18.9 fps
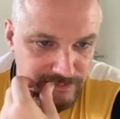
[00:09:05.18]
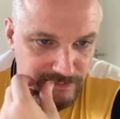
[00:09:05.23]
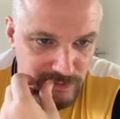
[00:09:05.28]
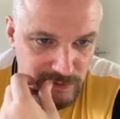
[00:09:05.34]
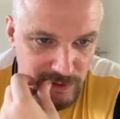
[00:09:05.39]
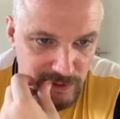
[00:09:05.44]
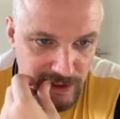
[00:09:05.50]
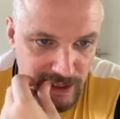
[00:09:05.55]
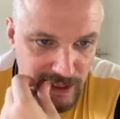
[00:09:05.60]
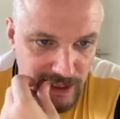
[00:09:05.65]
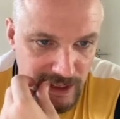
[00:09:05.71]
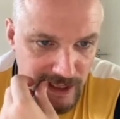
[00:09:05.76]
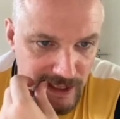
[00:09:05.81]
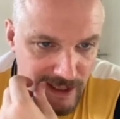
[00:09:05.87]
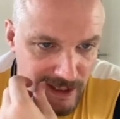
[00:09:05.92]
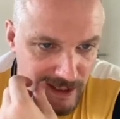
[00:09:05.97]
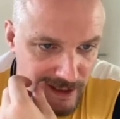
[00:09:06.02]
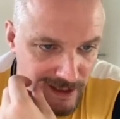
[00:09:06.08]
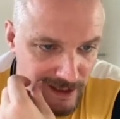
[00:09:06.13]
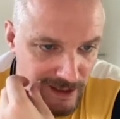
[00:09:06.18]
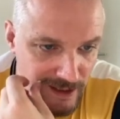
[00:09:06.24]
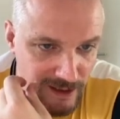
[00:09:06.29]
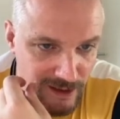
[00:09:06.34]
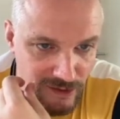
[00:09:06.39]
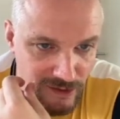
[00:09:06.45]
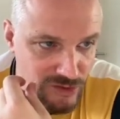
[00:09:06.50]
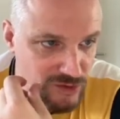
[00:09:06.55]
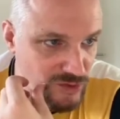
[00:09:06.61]
Okay,
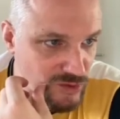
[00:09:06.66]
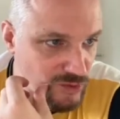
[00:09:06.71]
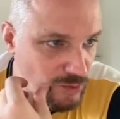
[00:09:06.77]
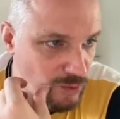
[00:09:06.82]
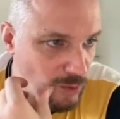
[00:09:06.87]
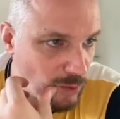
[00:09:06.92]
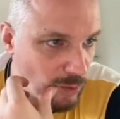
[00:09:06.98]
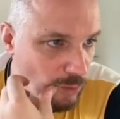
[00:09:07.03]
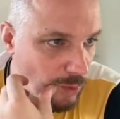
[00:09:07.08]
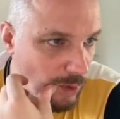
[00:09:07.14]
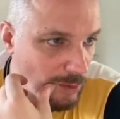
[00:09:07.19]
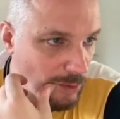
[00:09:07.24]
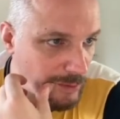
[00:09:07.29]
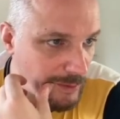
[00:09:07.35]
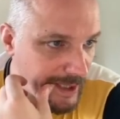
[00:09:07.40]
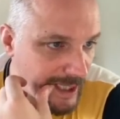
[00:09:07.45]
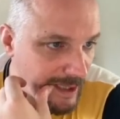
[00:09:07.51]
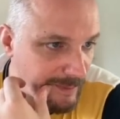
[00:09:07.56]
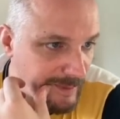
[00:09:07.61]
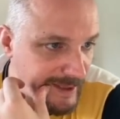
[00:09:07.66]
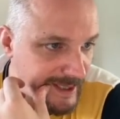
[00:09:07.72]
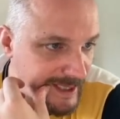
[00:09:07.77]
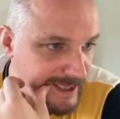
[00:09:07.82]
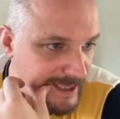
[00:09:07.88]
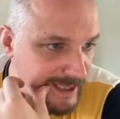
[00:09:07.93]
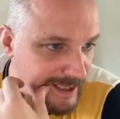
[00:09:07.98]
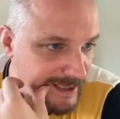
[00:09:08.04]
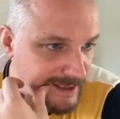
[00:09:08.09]
so what would happen
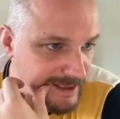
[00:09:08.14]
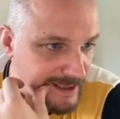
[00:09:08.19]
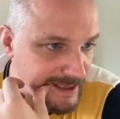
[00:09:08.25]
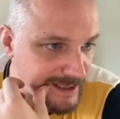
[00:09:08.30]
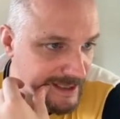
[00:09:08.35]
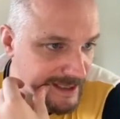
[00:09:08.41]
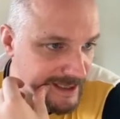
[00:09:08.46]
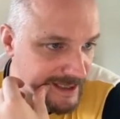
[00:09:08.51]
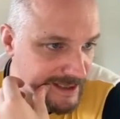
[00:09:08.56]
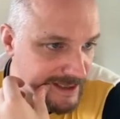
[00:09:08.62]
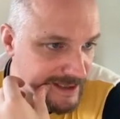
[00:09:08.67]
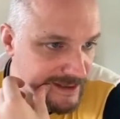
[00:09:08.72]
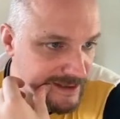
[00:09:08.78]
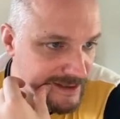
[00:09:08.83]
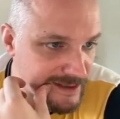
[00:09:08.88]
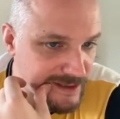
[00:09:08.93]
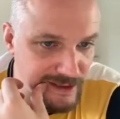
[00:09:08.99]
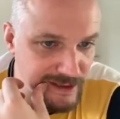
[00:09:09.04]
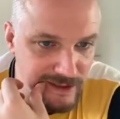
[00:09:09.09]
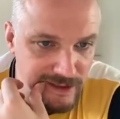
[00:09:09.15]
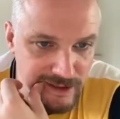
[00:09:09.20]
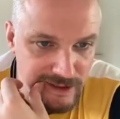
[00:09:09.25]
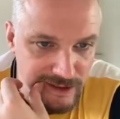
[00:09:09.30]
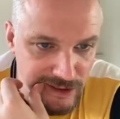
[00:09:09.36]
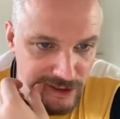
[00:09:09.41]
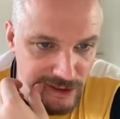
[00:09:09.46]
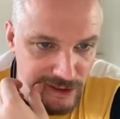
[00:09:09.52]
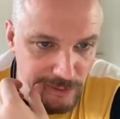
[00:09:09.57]
here is
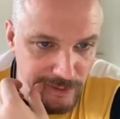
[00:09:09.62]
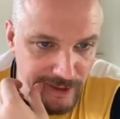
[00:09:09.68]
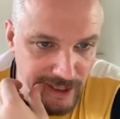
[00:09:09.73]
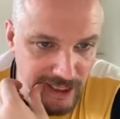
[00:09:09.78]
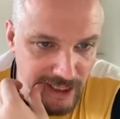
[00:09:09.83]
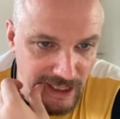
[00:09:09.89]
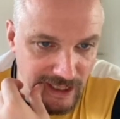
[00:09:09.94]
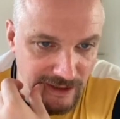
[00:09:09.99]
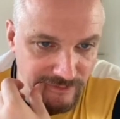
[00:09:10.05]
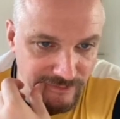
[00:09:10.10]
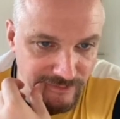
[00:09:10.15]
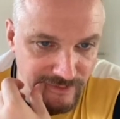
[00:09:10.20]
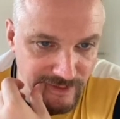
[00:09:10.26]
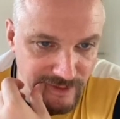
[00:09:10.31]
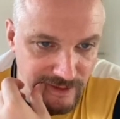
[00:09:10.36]
you would have